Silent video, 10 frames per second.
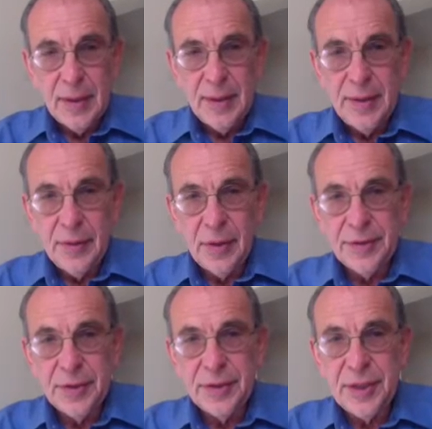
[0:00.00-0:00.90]
They're
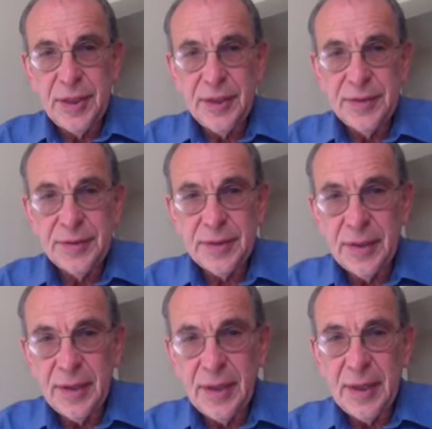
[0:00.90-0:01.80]
also seen as
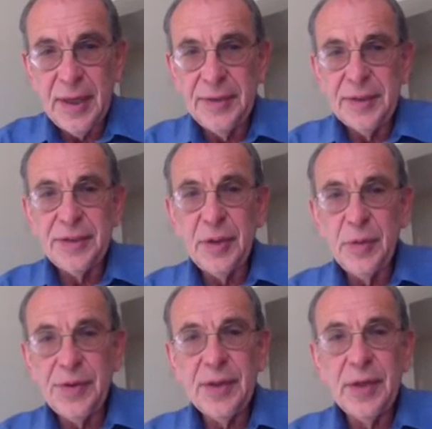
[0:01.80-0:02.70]
existing
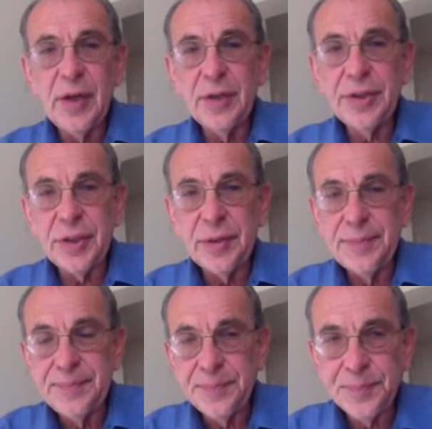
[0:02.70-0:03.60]
within culture.
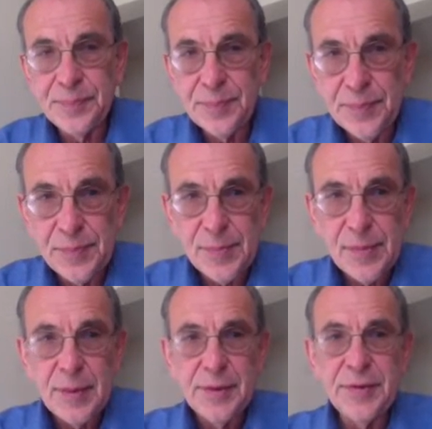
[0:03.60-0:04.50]

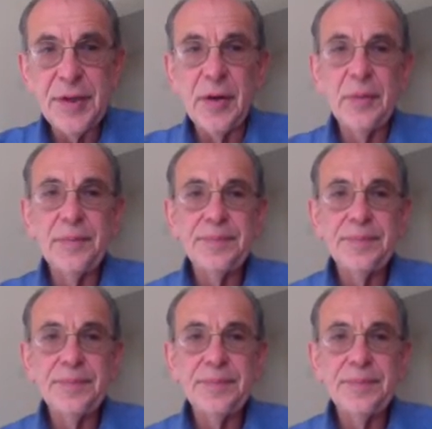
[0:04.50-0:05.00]
So